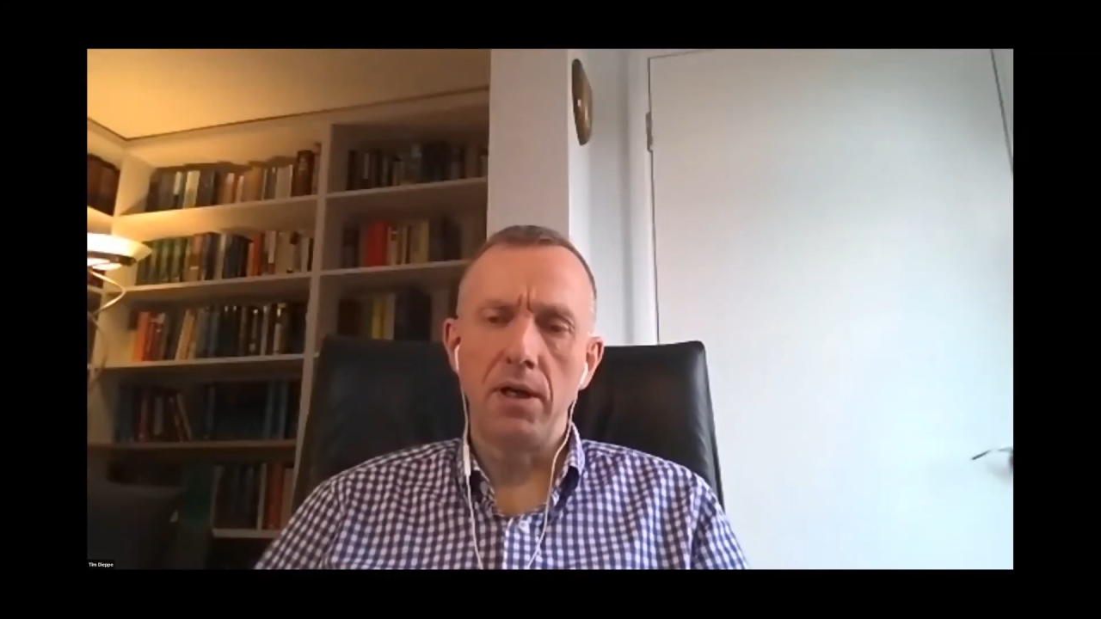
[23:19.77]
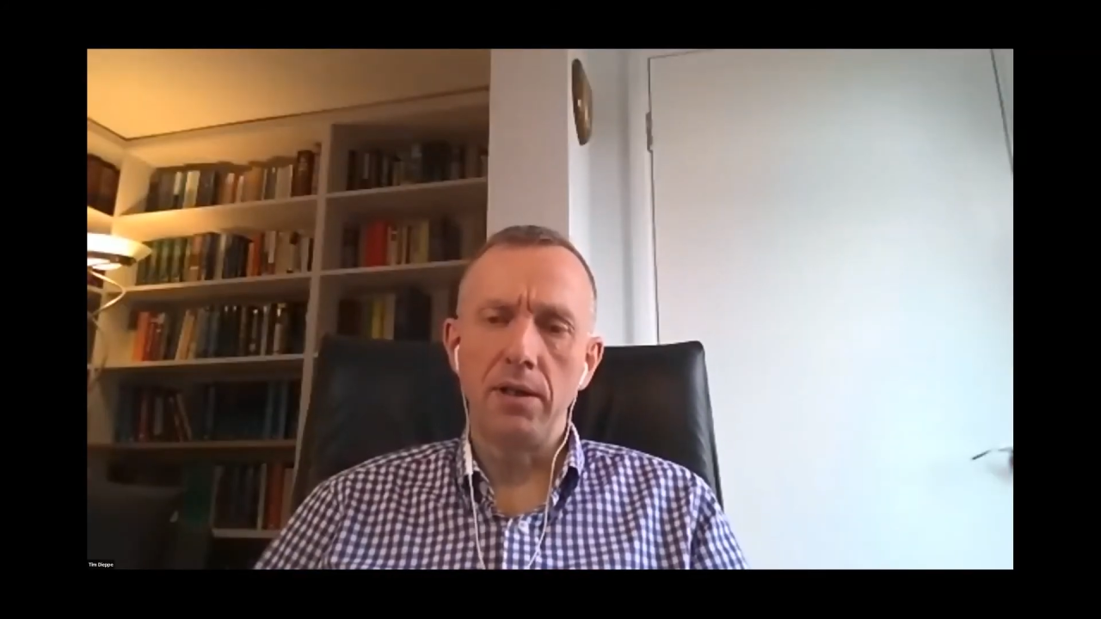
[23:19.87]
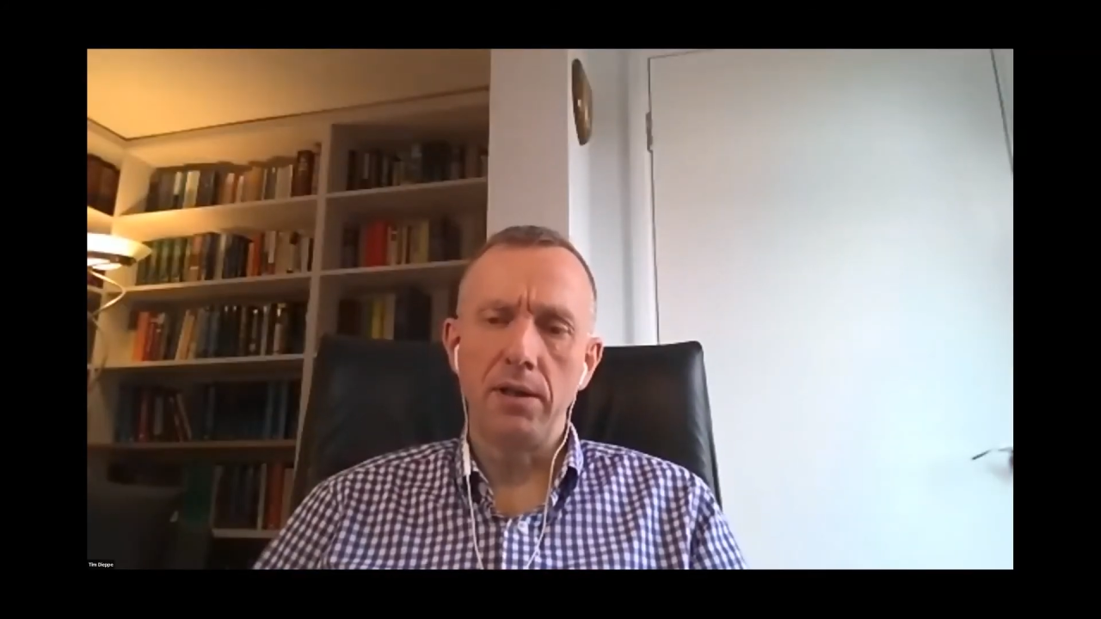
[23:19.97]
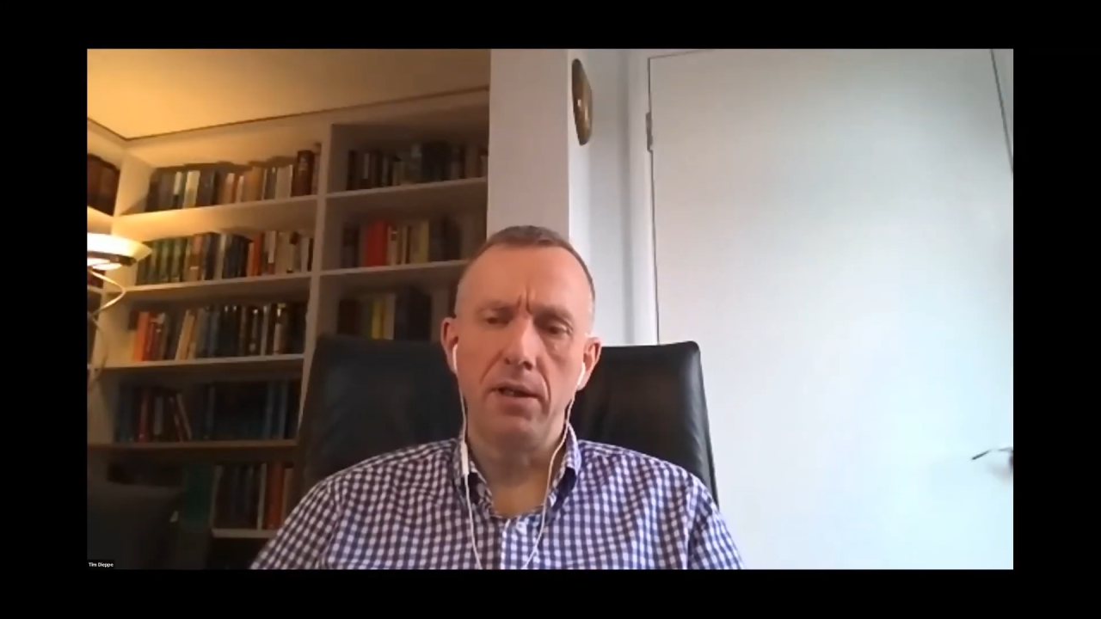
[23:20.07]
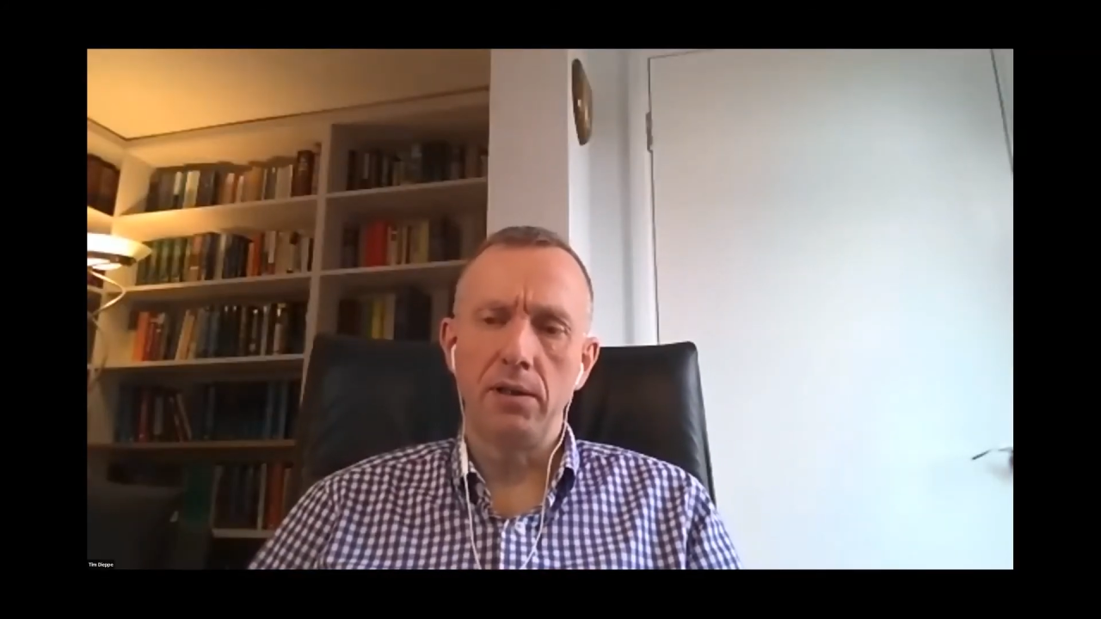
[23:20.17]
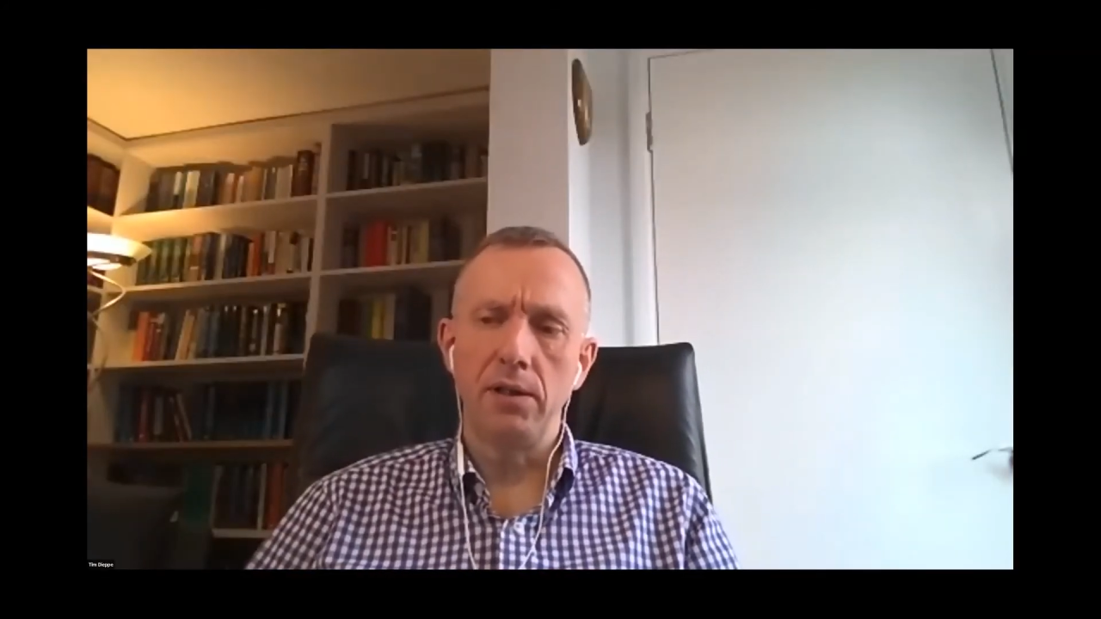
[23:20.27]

think